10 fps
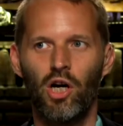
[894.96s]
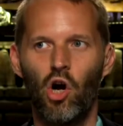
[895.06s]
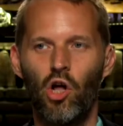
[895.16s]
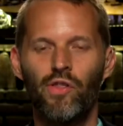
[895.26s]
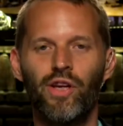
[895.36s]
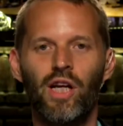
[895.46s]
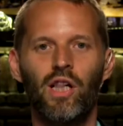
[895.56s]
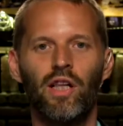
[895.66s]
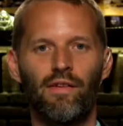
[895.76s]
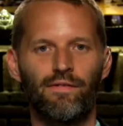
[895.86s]
on the
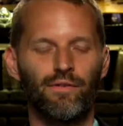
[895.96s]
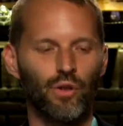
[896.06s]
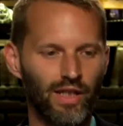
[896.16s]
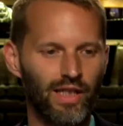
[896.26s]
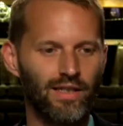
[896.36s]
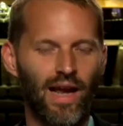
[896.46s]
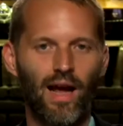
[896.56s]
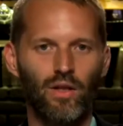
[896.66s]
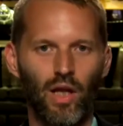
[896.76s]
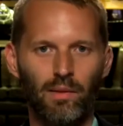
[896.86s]
cliff looking
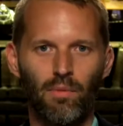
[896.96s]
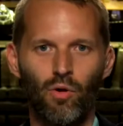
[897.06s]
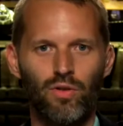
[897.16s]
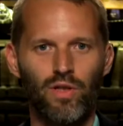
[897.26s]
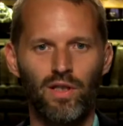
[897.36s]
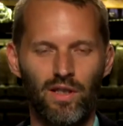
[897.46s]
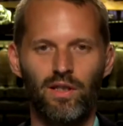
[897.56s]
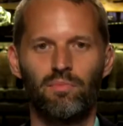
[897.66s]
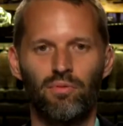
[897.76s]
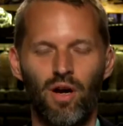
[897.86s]
down like Moses into
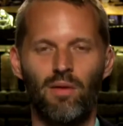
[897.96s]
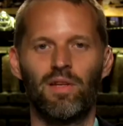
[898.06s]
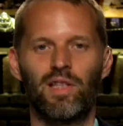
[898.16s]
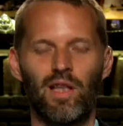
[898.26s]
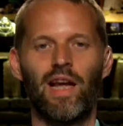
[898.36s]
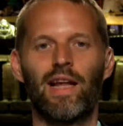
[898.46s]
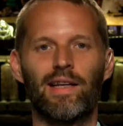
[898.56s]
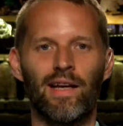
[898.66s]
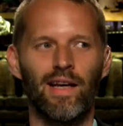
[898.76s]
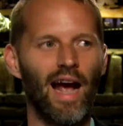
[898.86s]
the promised
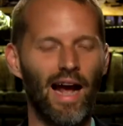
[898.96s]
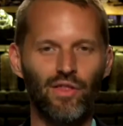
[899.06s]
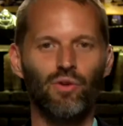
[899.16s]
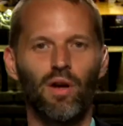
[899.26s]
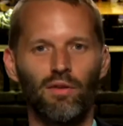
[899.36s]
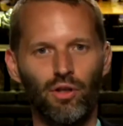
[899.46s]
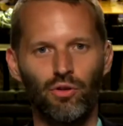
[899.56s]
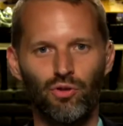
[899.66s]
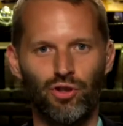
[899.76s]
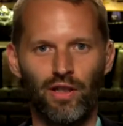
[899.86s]
land at the
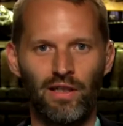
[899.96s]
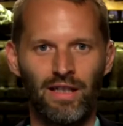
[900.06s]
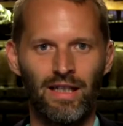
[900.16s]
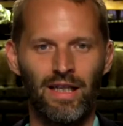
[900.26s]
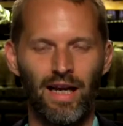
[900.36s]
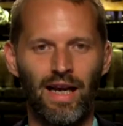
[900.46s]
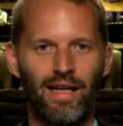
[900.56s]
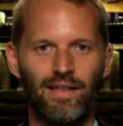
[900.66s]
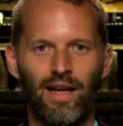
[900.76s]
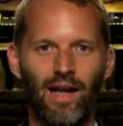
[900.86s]
revolution.
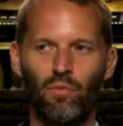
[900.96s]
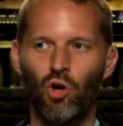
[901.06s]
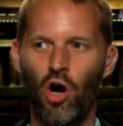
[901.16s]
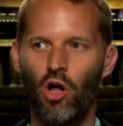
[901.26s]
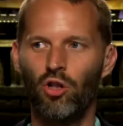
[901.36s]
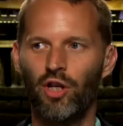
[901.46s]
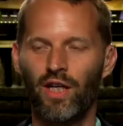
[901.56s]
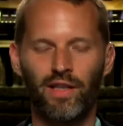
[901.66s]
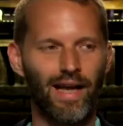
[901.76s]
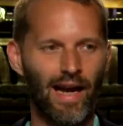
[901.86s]
And and we're all looking at